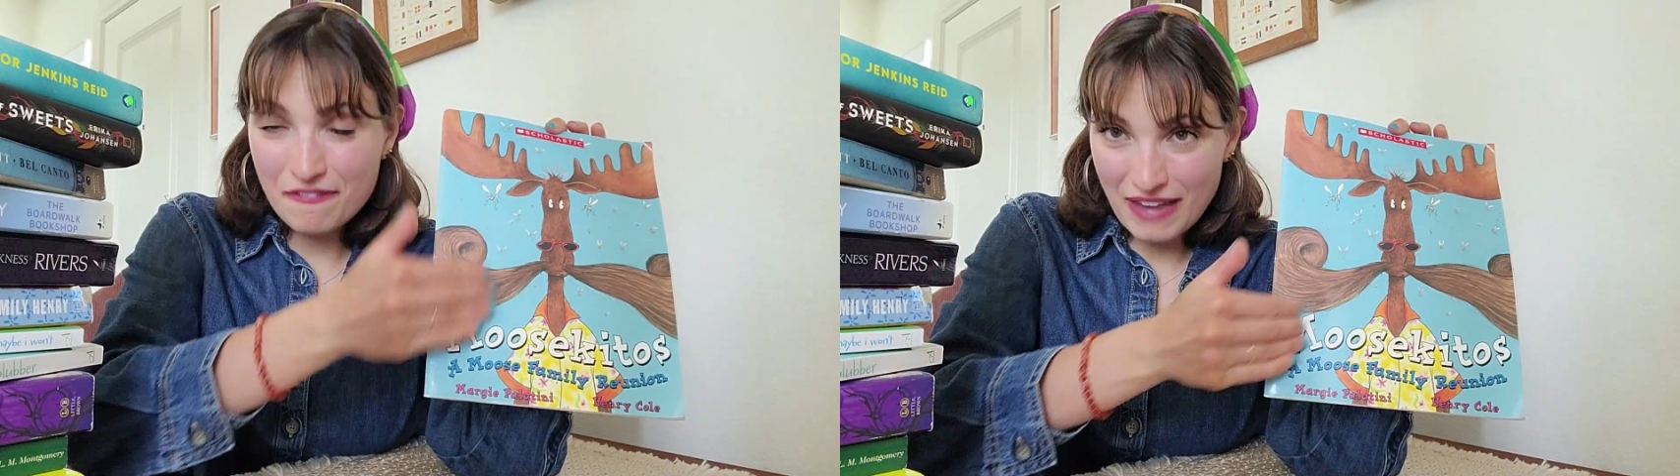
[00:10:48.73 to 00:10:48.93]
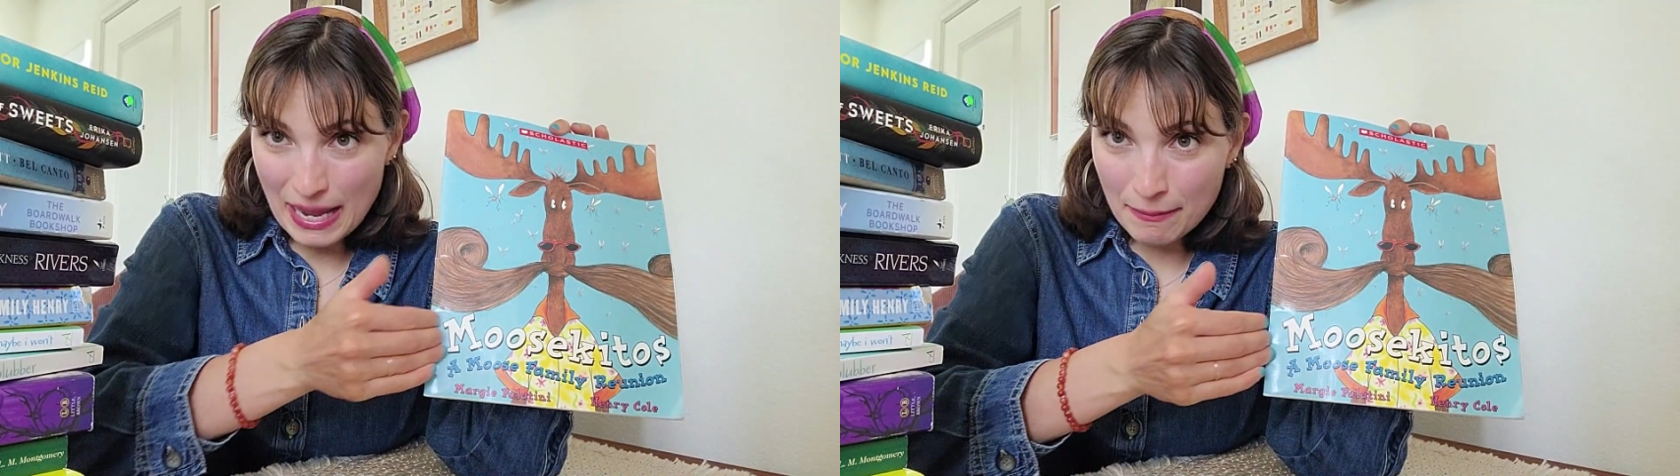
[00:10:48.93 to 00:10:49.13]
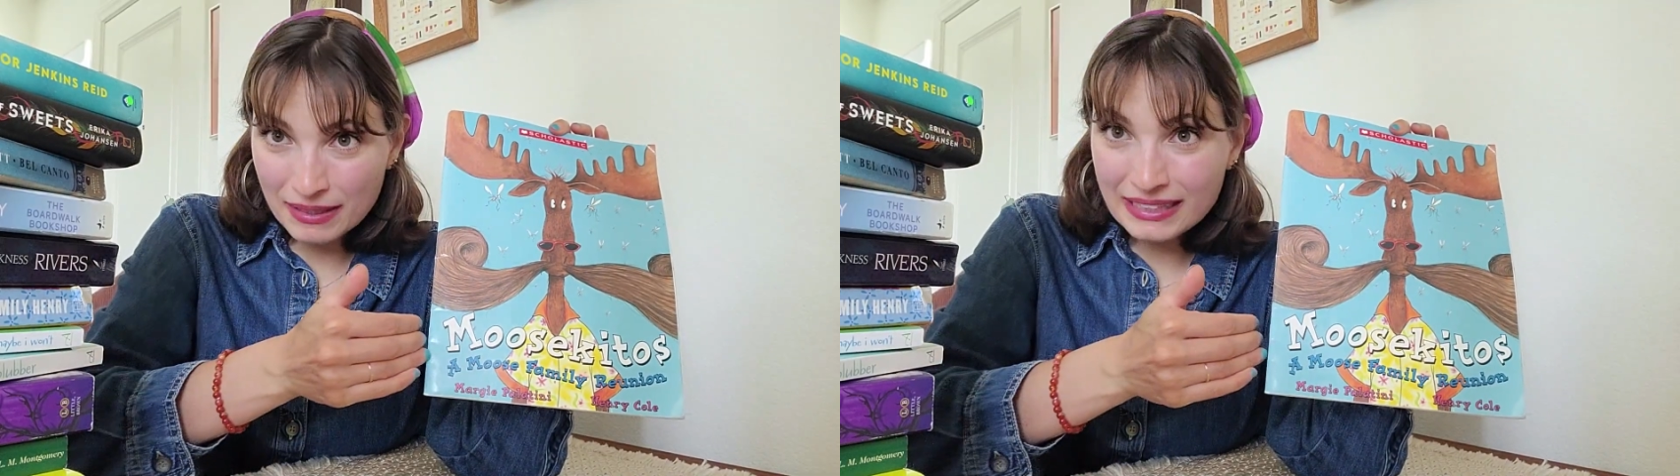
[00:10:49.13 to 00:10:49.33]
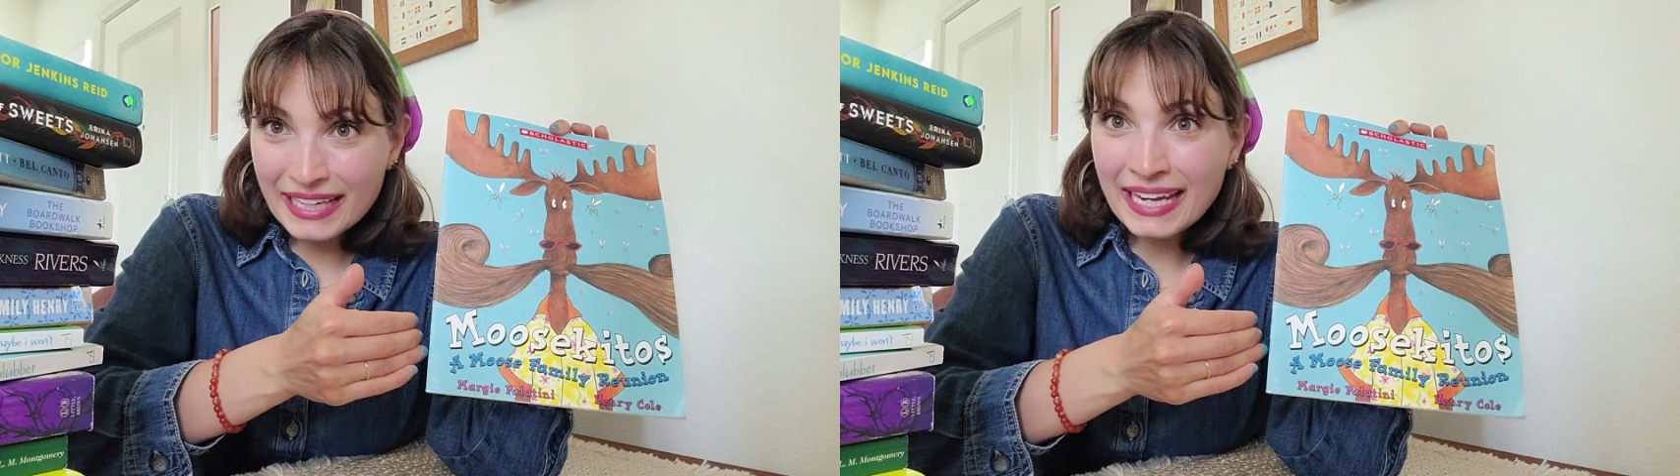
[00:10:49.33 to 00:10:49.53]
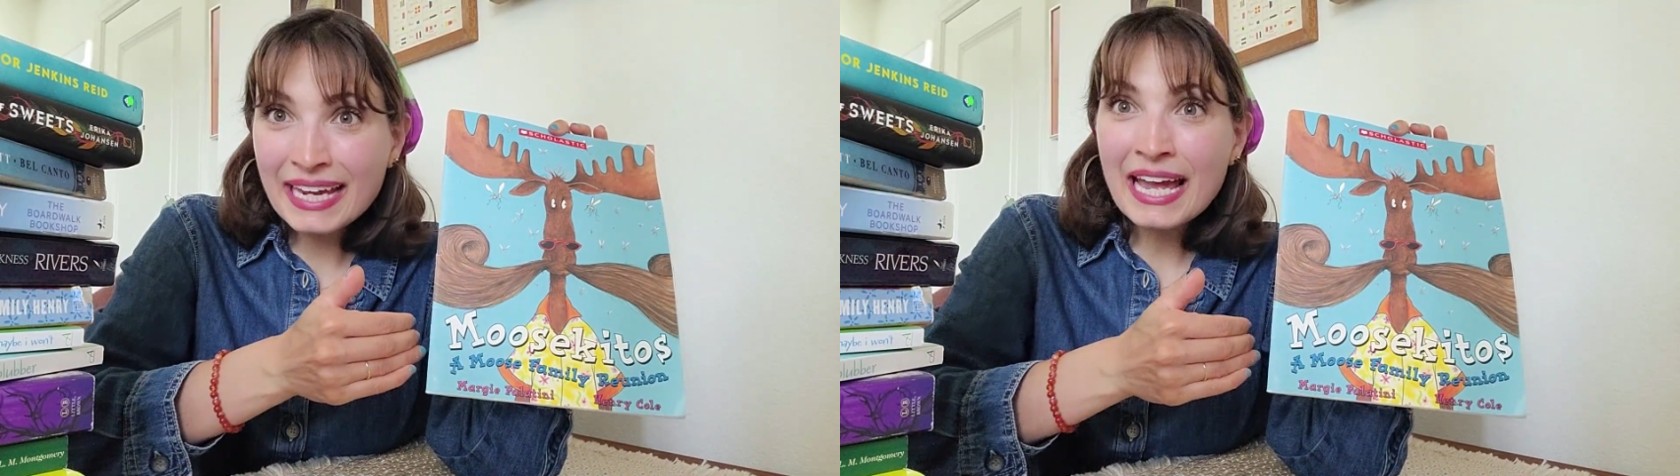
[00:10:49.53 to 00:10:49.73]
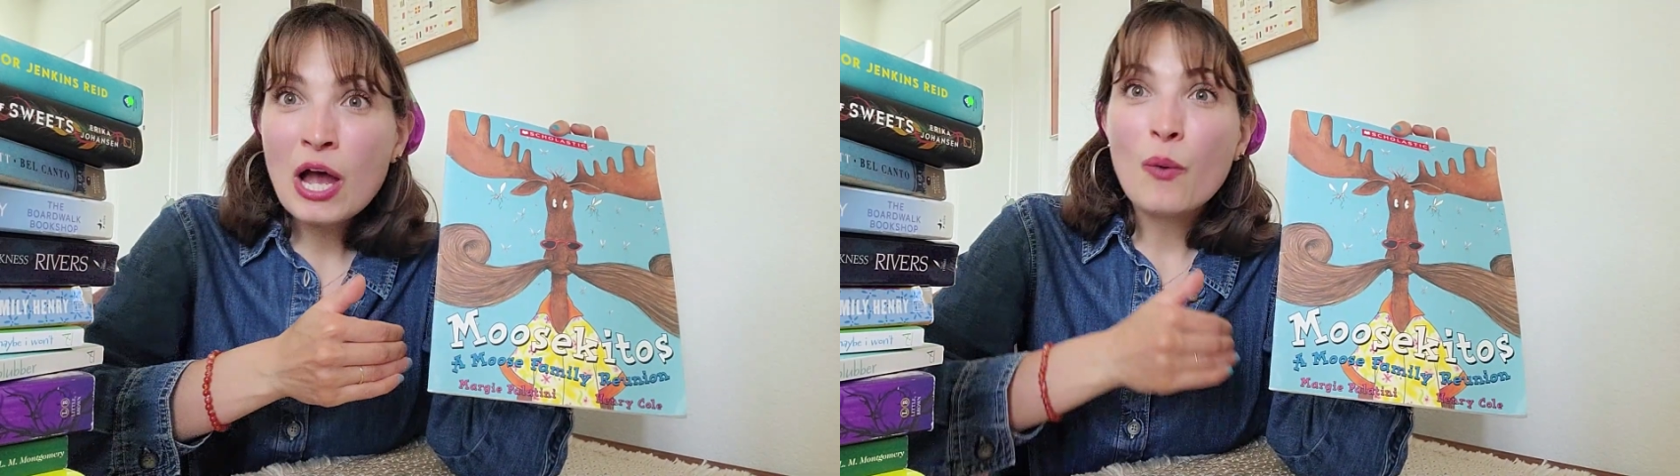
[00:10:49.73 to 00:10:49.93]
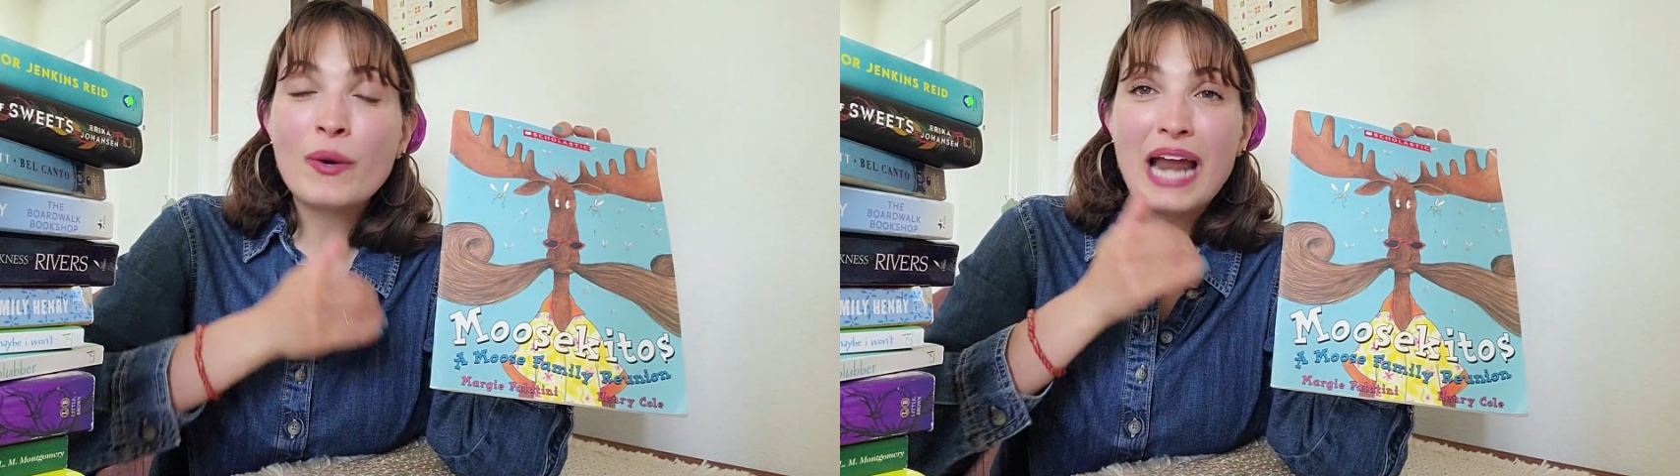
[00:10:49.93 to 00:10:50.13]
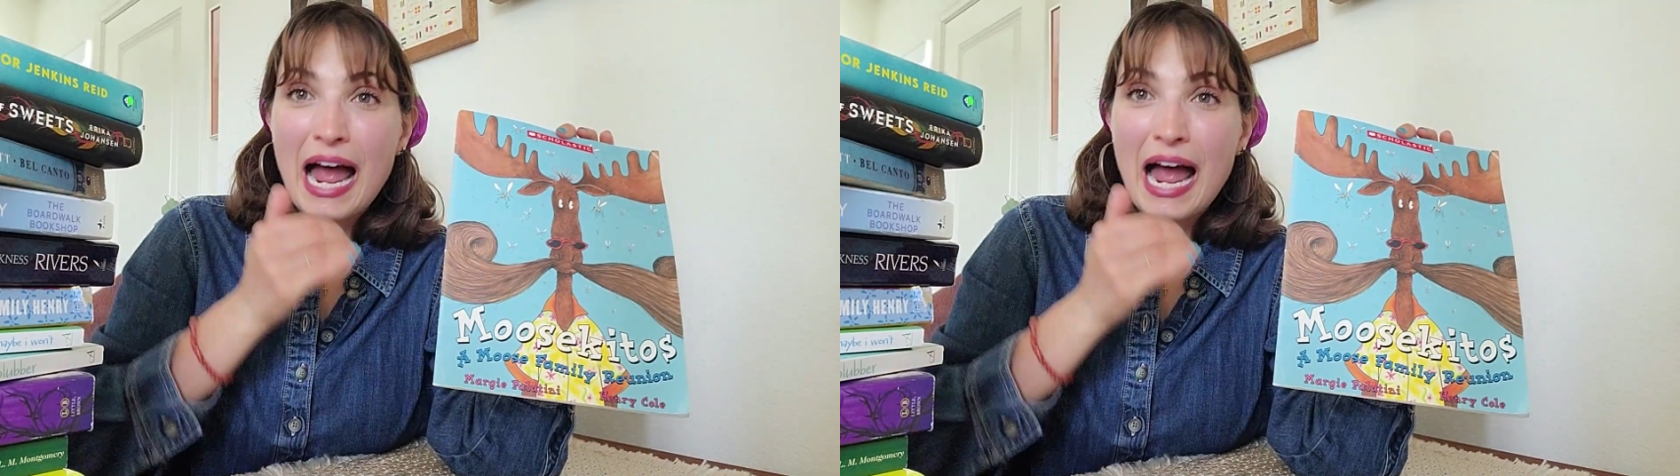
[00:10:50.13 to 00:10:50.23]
family when